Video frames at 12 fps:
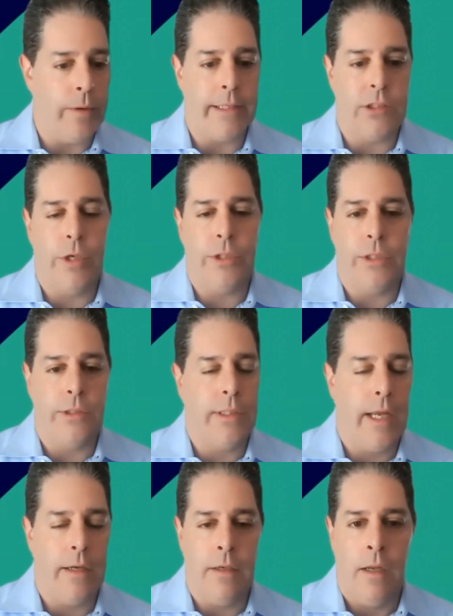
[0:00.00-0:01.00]
As Christian
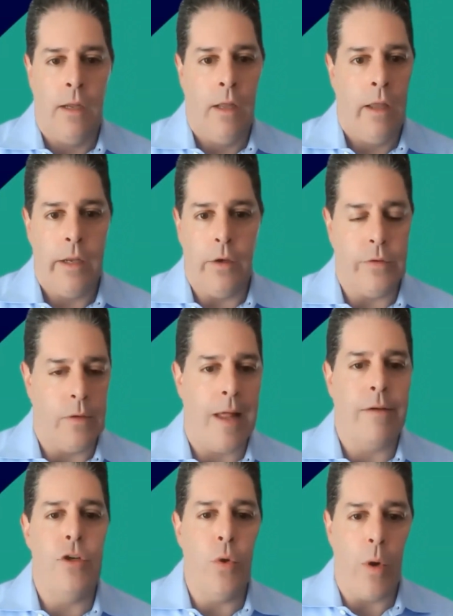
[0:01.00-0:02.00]
said, there's a lot
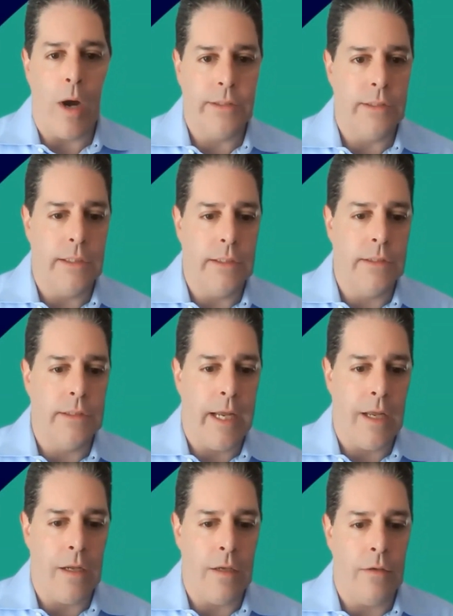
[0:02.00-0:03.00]
of nuances,
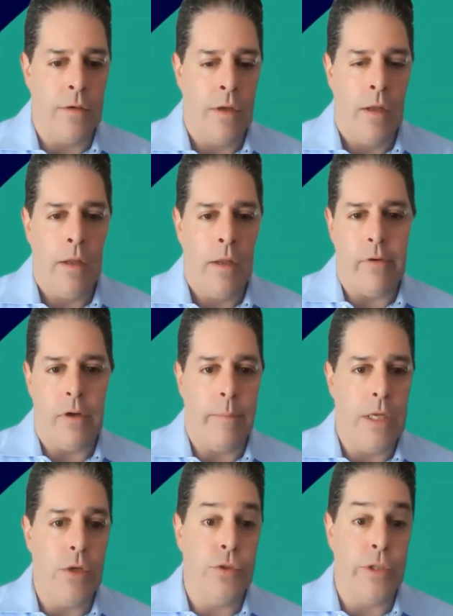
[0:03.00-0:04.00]
and if you're going
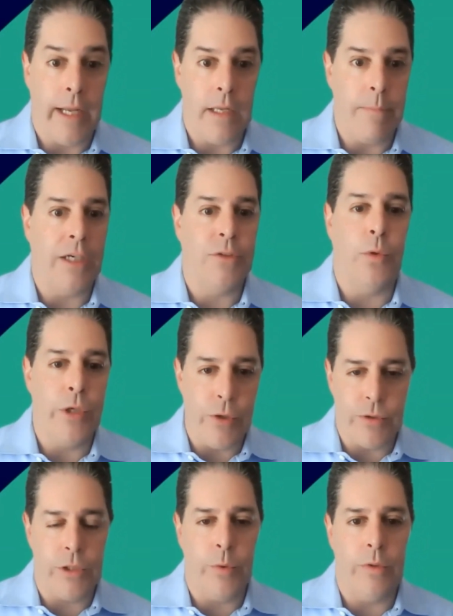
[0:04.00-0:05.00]
to be using it, you might as well
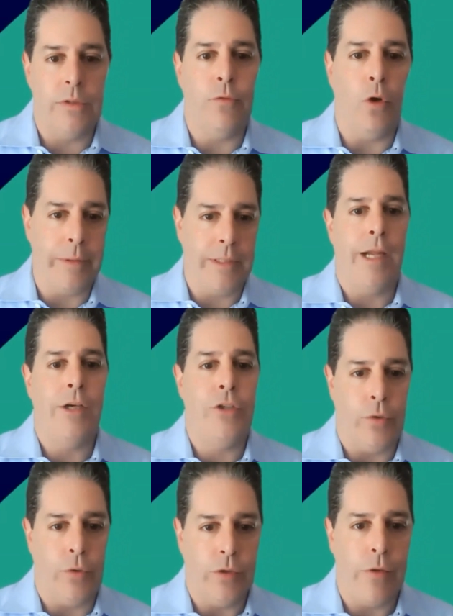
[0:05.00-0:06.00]
use it to its full
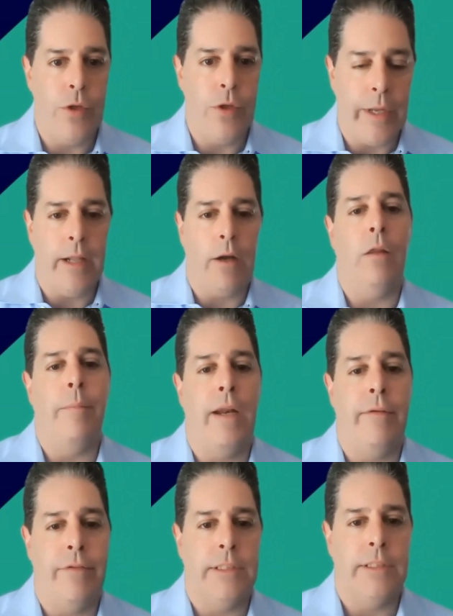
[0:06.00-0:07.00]
potential so you can get all the
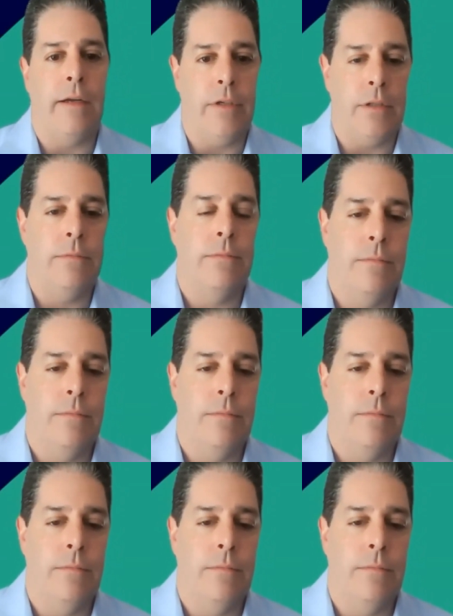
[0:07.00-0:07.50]
benefits out of it.